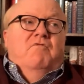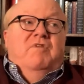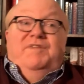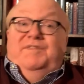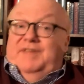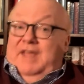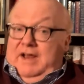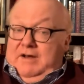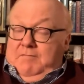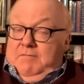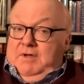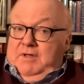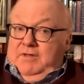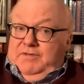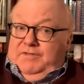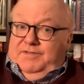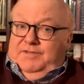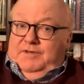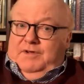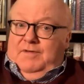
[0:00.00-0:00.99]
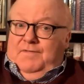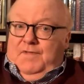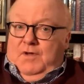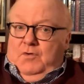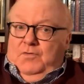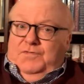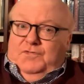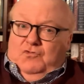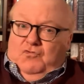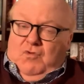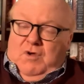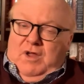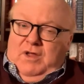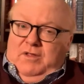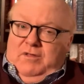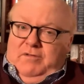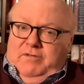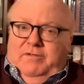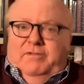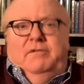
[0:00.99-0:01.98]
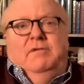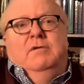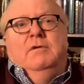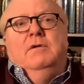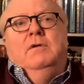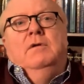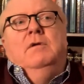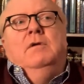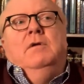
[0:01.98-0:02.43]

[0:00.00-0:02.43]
resentments of those trends.